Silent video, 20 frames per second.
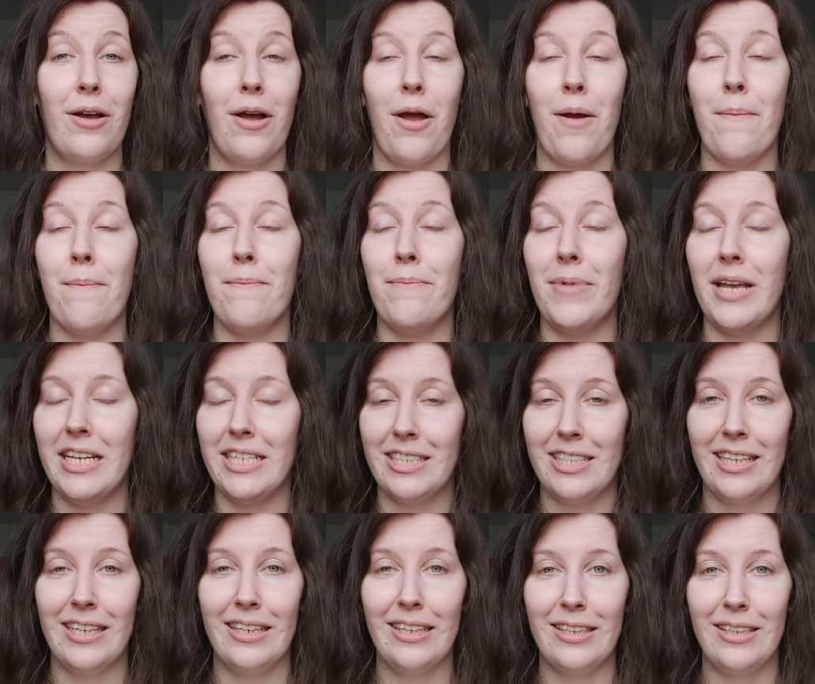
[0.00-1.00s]

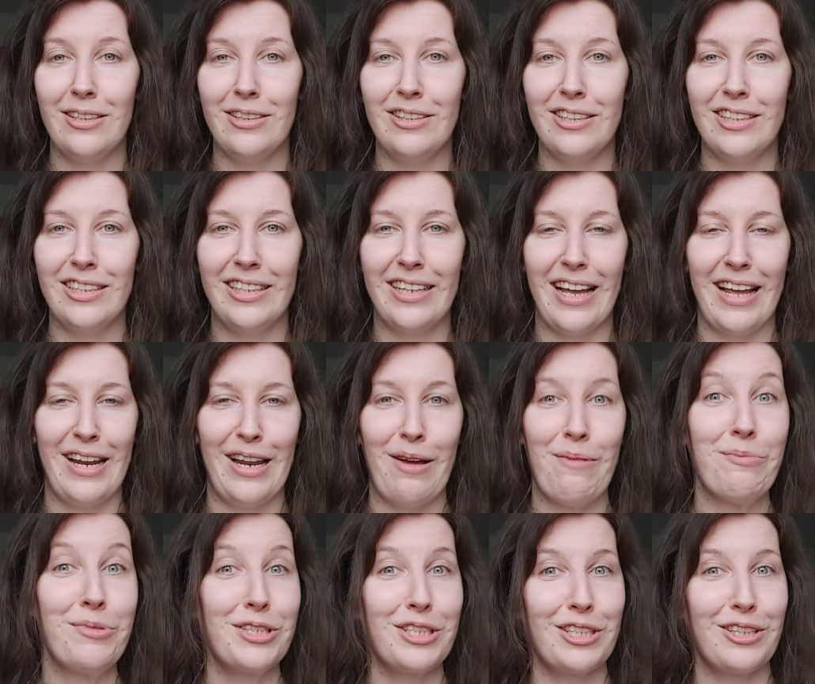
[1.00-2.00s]
amazingly good and
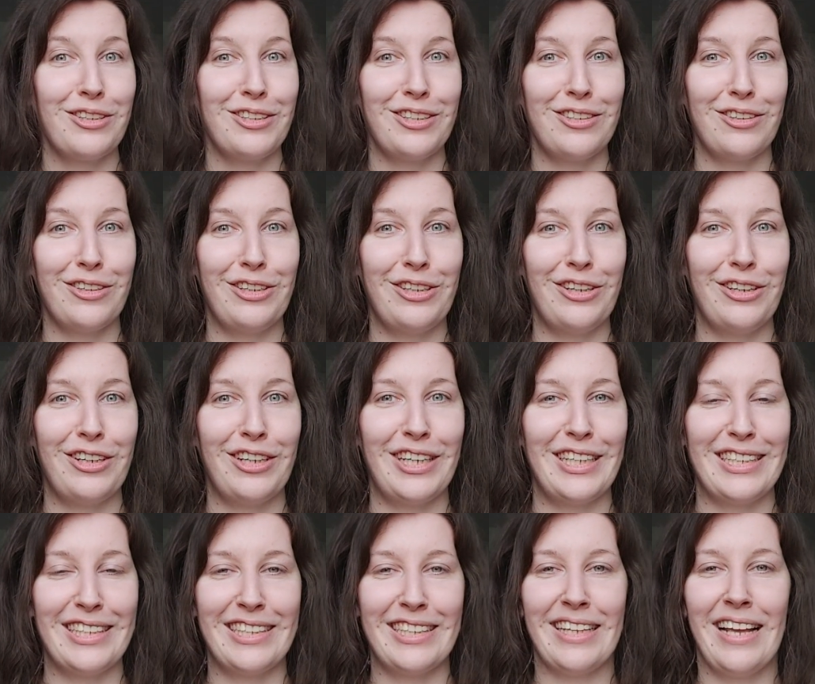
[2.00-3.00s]
I'm so
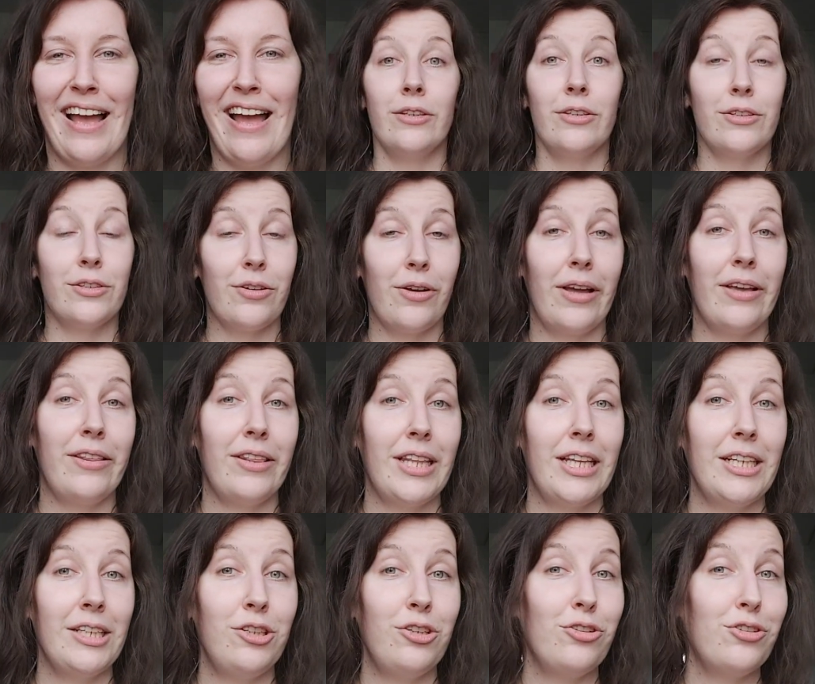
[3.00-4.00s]
curious, so I
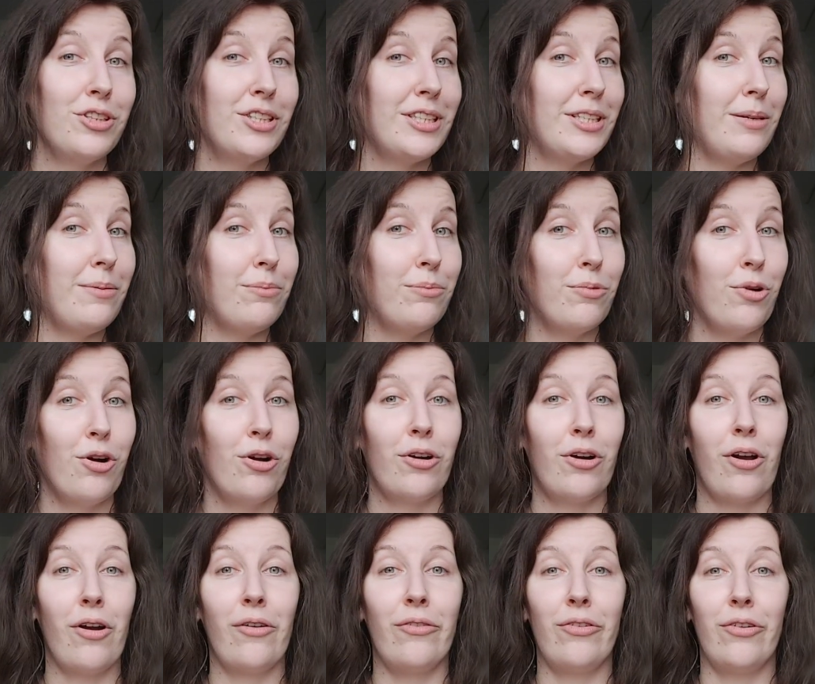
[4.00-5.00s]
think you'll see
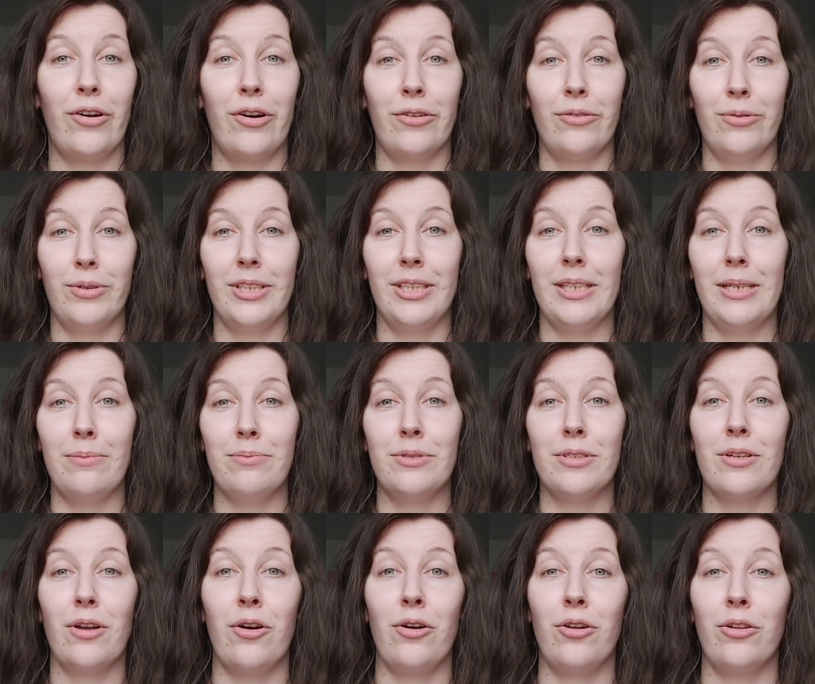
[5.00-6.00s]
more of her
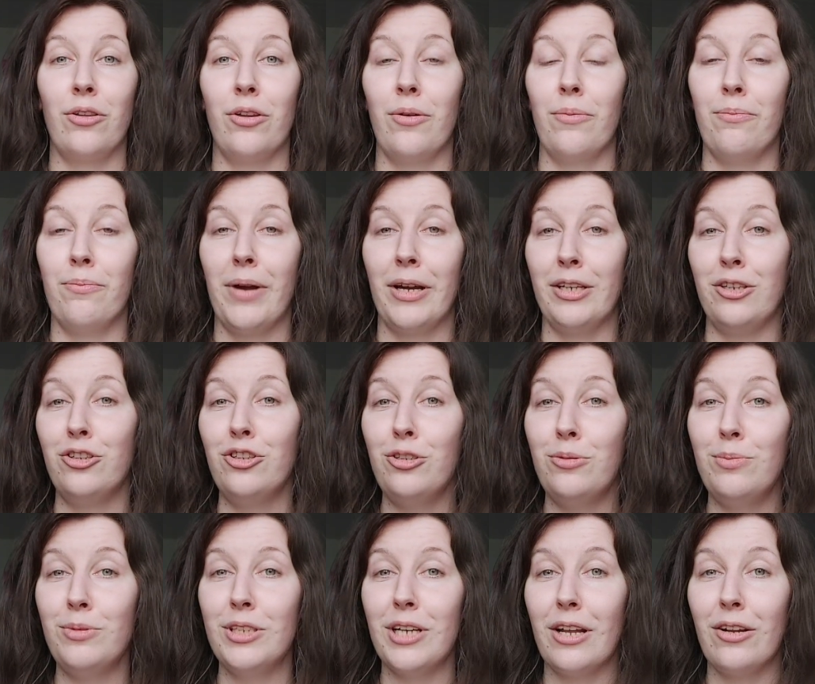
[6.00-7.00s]
recipes on my
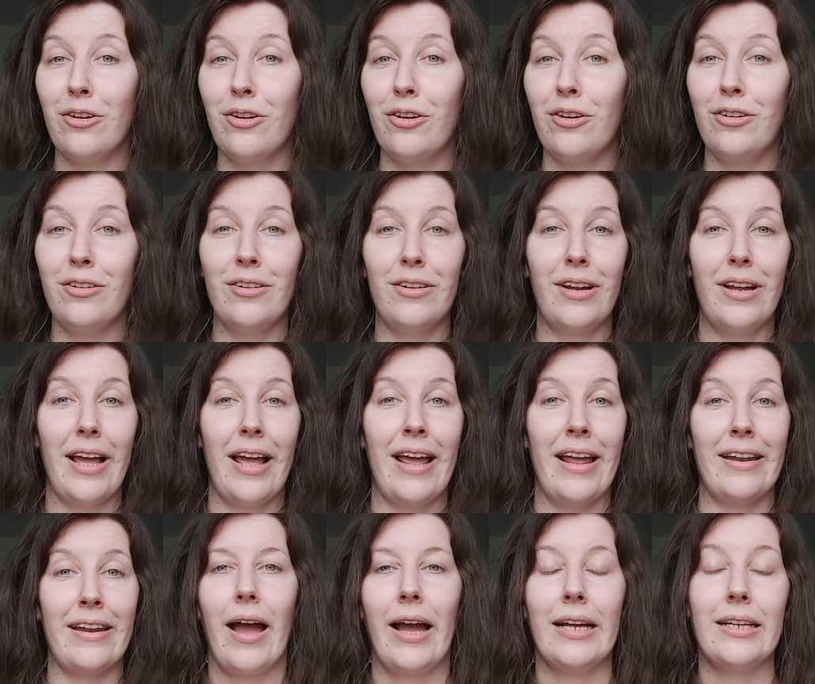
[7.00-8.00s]
YouTube channel,
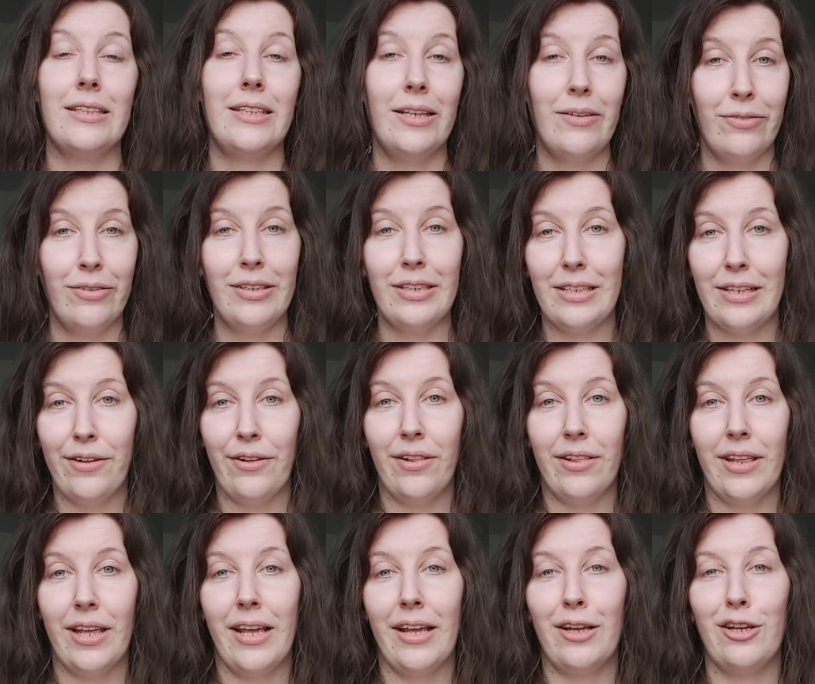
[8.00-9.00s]
and I definitely
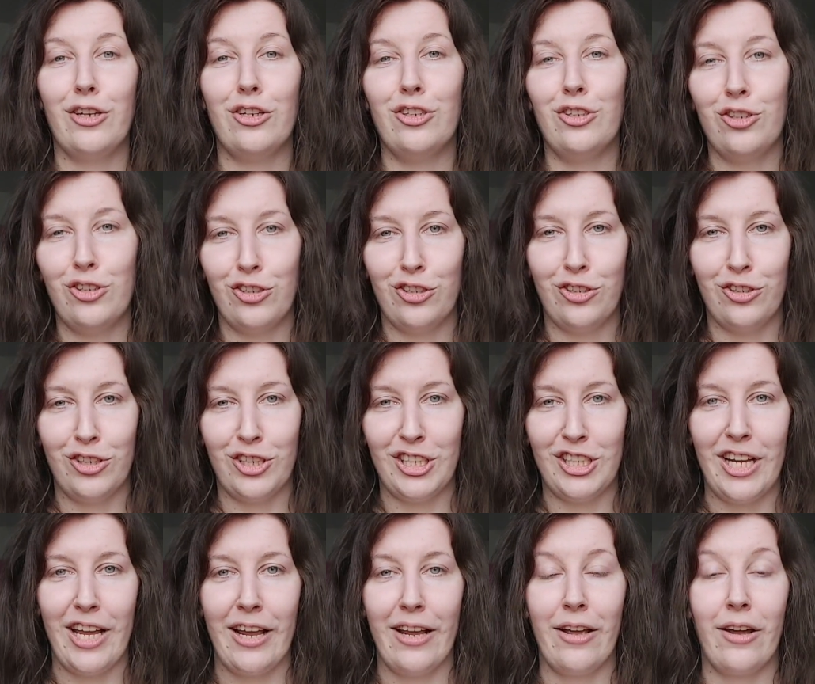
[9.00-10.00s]
think you should
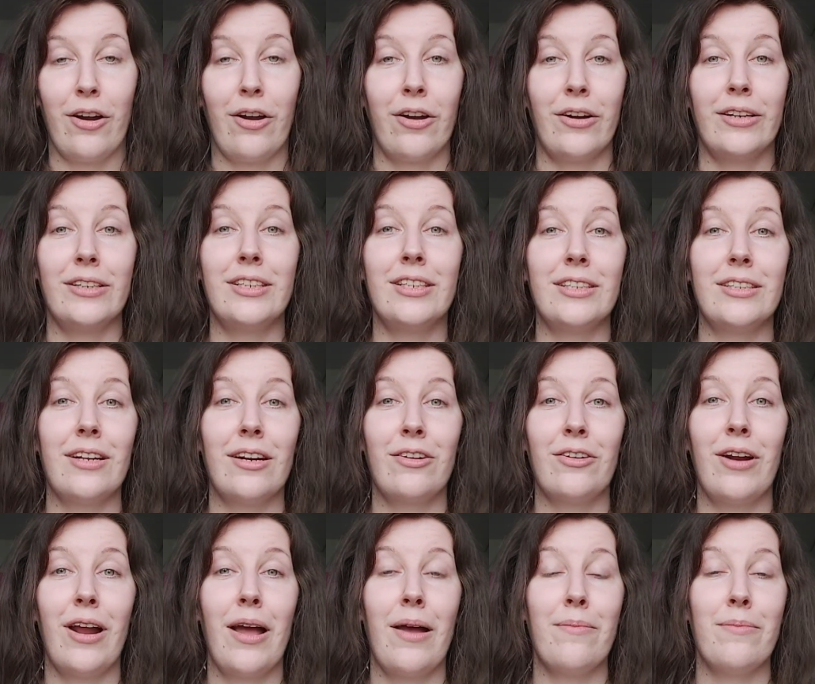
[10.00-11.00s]
check her
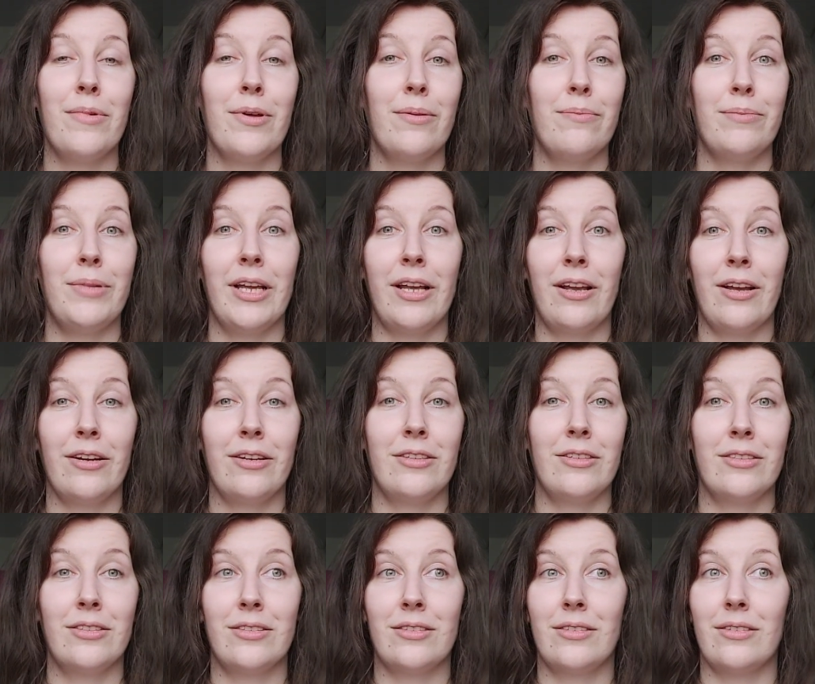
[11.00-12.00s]
Instagram
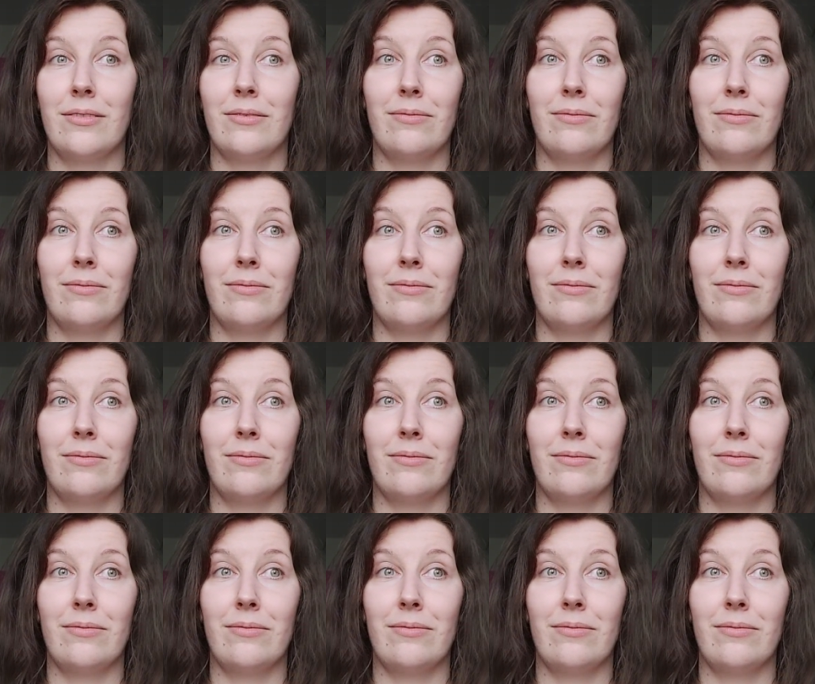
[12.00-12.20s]
because